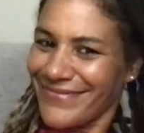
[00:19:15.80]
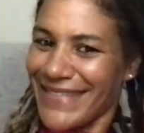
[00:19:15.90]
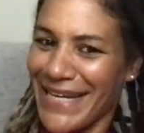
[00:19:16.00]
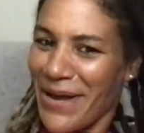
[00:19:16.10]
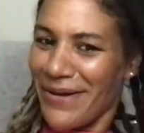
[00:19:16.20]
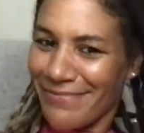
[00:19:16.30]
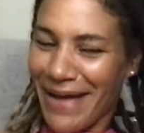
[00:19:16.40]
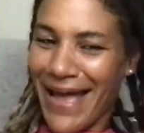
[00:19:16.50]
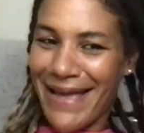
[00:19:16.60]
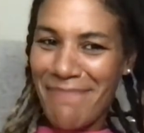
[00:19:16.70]
you know,
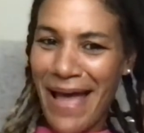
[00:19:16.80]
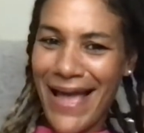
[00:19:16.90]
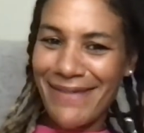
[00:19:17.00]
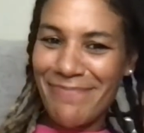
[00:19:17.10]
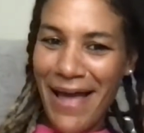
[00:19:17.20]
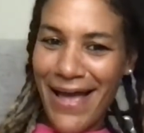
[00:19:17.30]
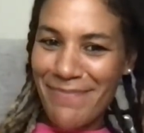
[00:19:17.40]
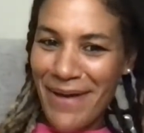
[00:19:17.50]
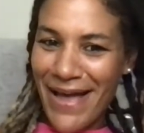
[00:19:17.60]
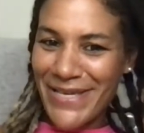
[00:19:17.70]
my my my
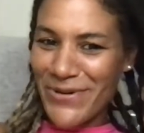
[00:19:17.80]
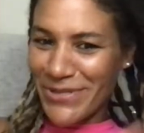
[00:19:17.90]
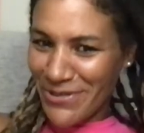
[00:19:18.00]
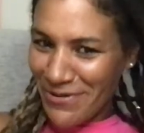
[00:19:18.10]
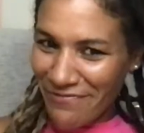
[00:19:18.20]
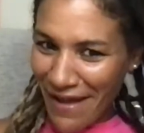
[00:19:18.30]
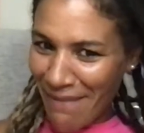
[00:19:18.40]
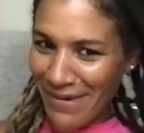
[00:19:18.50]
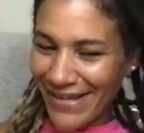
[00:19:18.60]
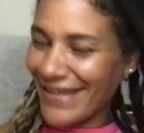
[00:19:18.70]
my YouTube
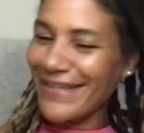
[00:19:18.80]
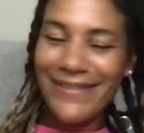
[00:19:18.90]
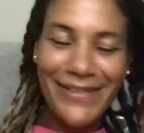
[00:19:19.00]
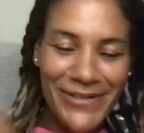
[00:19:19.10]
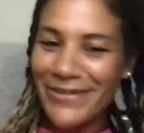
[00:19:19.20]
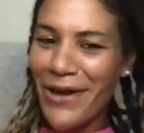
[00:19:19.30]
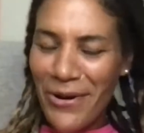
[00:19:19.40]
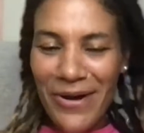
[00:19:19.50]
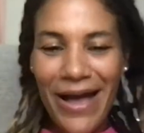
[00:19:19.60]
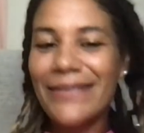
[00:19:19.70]
family, you know,
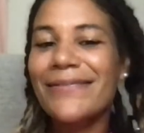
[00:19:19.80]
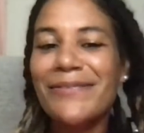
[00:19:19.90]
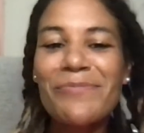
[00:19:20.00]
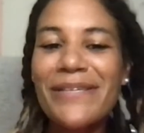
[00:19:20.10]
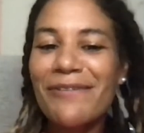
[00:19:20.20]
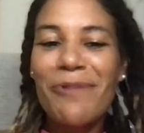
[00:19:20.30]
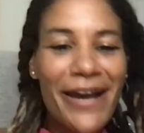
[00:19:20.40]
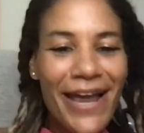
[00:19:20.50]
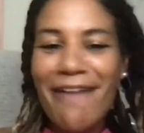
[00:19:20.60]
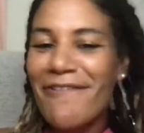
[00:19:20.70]
now has to be
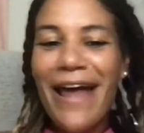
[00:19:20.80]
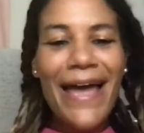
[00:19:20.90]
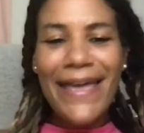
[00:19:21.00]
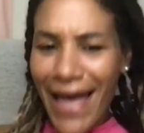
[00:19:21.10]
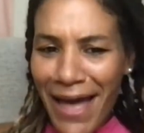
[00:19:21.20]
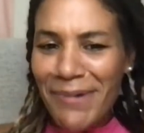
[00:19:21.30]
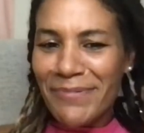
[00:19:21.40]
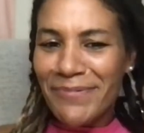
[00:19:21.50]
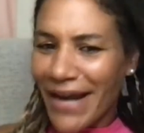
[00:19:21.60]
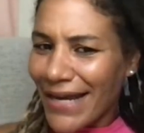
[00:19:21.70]
wherever I am,
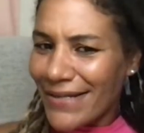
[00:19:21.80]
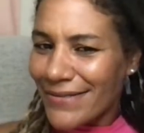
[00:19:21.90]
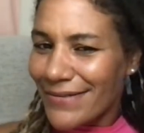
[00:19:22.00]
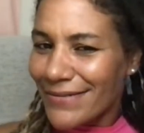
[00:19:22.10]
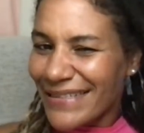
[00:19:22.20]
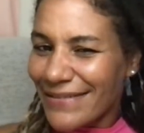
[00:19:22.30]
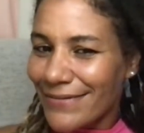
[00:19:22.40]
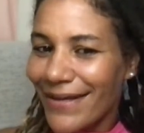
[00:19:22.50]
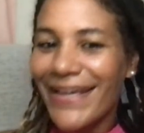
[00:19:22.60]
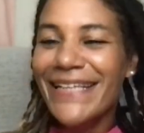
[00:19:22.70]
right?
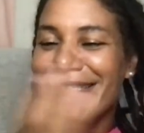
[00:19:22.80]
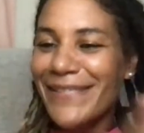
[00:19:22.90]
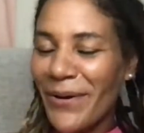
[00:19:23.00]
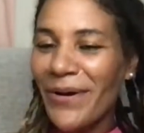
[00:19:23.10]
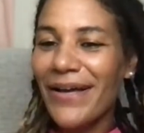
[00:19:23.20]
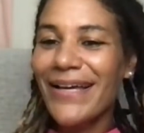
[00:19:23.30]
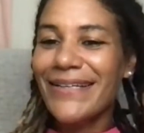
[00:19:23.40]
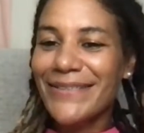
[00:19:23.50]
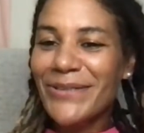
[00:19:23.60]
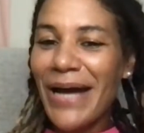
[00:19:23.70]
So
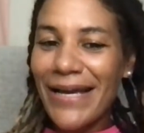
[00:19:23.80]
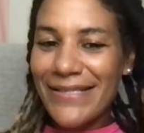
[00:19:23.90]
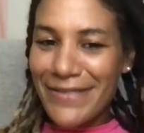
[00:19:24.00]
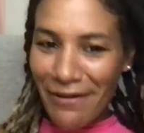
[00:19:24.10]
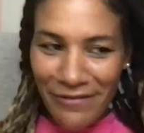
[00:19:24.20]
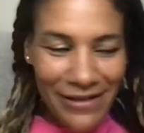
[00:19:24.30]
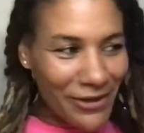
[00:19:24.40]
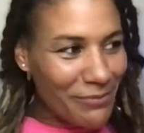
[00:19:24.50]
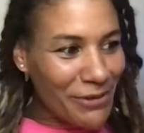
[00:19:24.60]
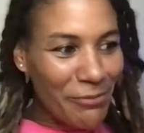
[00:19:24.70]
you guys definitely
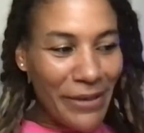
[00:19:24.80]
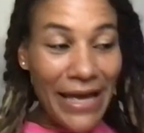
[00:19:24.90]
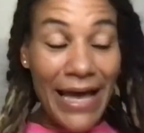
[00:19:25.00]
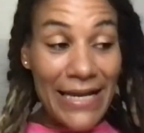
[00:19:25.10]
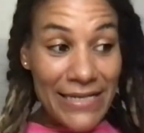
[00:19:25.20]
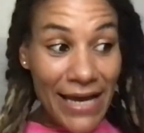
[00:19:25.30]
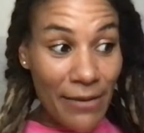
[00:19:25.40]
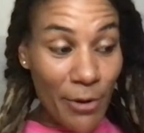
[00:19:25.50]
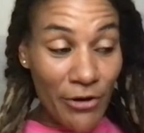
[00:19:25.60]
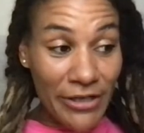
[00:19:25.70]
gonna be with me, and
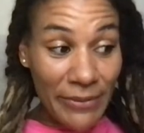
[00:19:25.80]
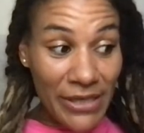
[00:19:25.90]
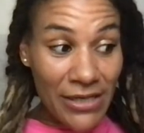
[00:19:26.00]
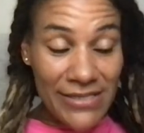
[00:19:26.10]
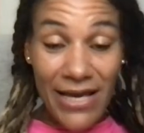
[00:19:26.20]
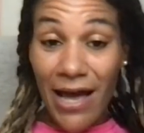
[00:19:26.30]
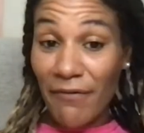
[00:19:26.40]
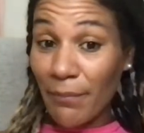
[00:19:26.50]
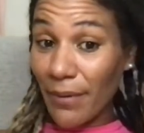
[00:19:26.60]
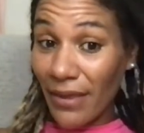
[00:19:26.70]
I'm already because I
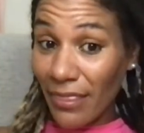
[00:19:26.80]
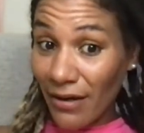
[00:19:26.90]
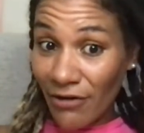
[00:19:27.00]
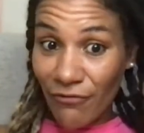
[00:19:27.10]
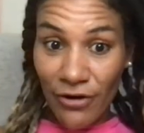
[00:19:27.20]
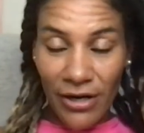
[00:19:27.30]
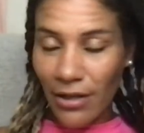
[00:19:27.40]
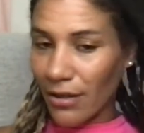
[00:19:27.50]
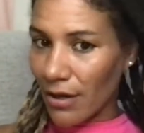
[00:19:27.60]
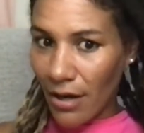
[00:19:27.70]
haven't been there for a
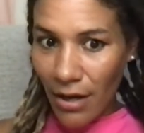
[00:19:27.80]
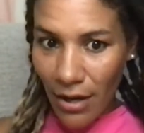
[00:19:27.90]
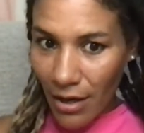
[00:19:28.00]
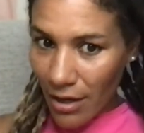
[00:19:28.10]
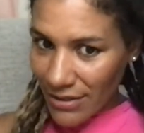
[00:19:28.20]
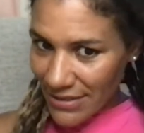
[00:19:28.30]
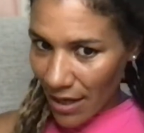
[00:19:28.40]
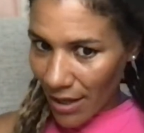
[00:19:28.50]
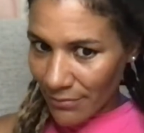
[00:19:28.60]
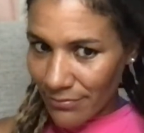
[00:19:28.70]
long
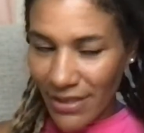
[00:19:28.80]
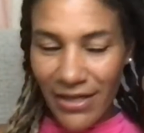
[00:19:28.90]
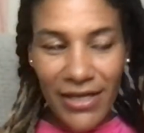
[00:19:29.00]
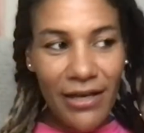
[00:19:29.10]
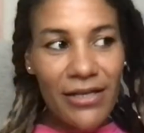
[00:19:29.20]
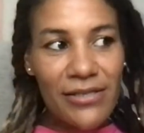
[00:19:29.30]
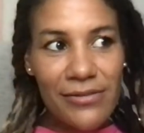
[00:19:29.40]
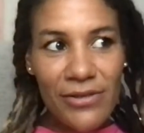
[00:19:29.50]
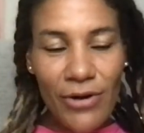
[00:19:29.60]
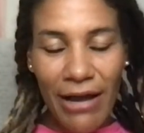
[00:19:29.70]
time.
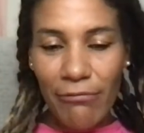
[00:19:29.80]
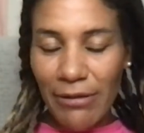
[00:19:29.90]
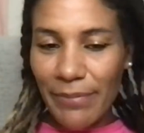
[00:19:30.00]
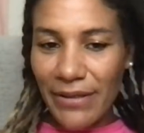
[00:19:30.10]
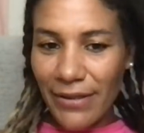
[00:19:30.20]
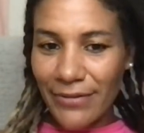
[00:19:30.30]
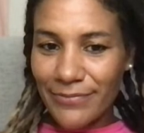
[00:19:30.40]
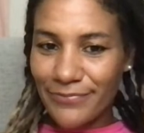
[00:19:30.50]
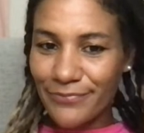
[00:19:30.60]
So I will be